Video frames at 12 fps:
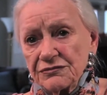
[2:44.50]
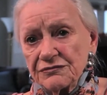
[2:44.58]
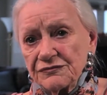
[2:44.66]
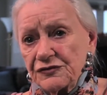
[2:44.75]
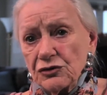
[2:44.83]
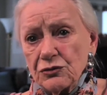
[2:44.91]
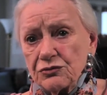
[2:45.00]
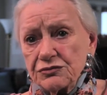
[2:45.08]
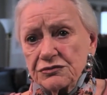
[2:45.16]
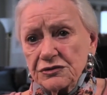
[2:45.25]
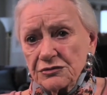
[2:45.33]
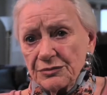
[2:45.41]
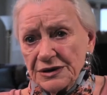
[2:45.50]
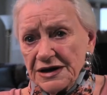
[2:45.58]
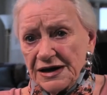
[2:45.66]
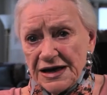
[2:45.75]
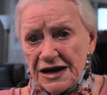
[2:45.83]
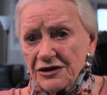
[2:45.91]
vote
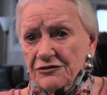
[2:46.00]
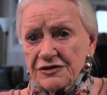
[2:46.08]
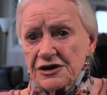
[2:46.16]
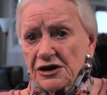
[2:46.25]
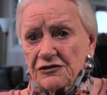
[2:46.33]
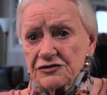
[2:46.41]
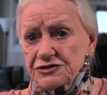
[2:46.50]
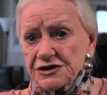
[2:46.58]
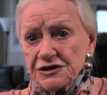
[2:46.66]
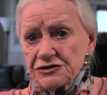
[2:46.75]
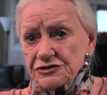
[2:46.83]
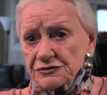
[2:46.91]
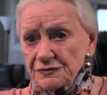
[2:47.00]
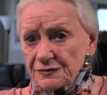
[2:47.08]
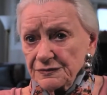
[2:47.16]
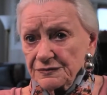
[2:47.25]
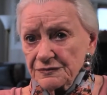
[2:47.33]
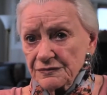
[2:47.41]
completely out of the conversation.
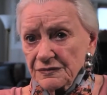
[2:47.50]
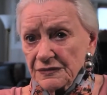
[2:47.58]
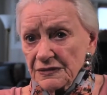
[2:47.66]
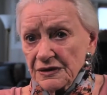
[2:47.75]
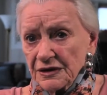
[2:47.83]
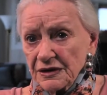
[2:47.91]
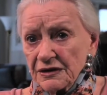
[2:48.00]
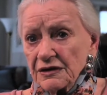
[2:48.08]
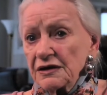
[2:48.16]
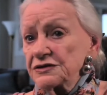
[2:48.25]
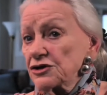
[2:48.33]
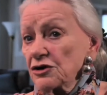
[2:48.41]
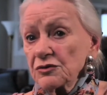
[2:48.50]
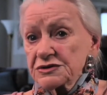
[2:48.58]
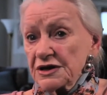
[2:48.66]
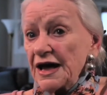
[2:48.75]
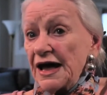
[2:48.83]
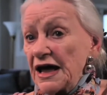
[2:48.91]
So it was
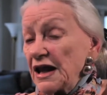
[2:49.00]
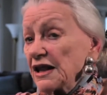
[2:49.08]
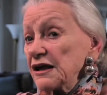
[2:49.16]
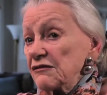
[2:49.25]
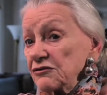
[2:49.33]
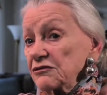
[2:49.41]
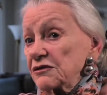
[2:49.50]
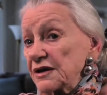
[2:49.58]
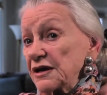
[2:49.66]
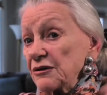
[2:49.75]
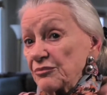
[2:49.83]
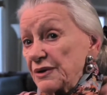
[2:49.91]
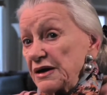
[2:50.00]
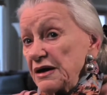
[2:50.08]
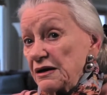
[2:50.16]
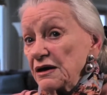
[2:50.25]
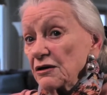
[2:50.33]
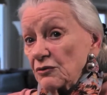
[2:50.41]
a high-level
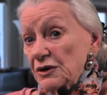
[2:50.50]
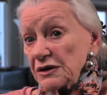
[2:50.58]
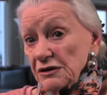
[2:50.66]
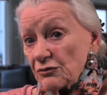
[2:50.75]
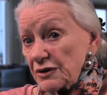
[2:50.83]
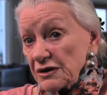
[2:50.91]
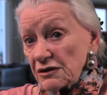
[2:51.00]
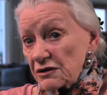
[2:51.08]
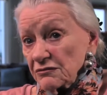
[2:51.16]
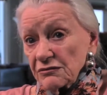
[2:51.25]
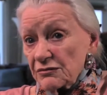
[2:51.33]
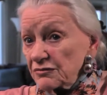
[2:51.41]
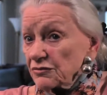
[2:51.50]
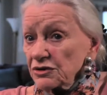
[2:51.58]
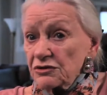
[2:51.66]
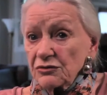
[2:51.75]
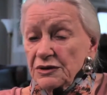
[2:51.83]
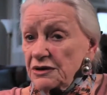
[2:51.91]
campaign in a way. We're
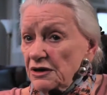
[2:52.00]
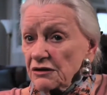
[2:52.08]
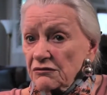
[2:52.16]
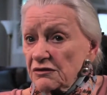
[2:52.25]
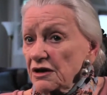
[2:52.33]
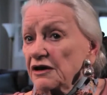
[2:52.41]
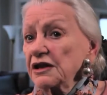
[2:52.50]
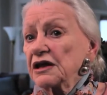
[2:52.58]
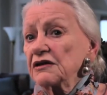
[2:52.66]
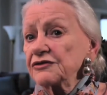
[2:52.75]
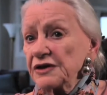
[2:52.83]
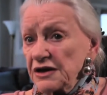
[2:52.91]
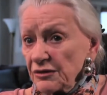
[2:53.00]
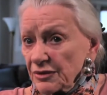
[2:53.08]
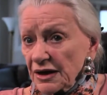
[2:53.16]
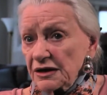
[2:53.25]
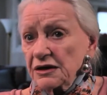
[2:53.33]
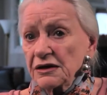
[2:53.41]
not running against
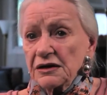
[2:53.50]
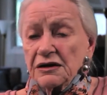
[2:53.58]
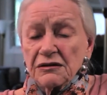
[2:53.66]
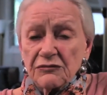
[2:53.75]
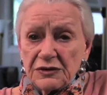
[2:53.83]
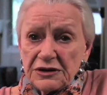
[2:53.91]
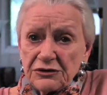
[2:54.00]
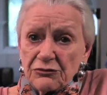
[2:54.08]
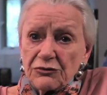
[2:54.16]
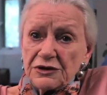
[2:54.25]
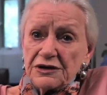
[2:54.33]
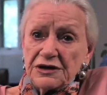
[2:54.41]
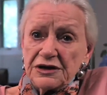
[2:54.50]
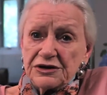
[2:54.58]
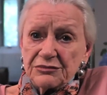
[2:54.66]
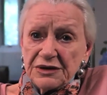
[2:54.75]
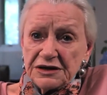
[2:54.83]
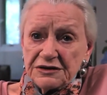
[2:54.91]
anybody. We're running
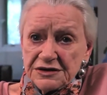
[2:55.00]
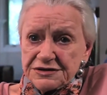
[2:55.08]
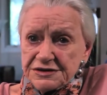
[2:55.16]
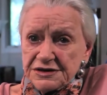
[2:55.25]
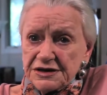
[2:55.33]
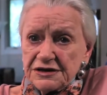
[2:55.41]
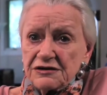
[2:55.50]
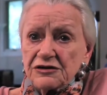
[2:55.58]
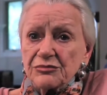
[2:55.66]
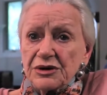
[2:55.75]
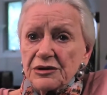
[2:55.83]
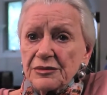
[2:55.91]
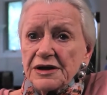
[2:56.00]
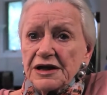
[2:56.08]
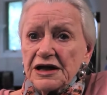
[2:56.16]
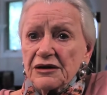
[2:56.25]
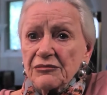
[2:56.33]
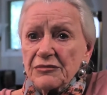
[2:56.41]
to make the city of
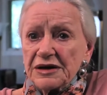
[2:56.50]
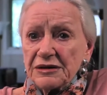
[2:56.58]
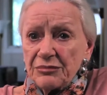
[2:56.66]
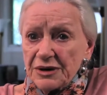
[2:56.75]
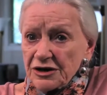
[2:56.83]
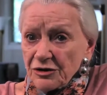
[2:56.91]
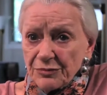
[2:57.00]
Birmingham a better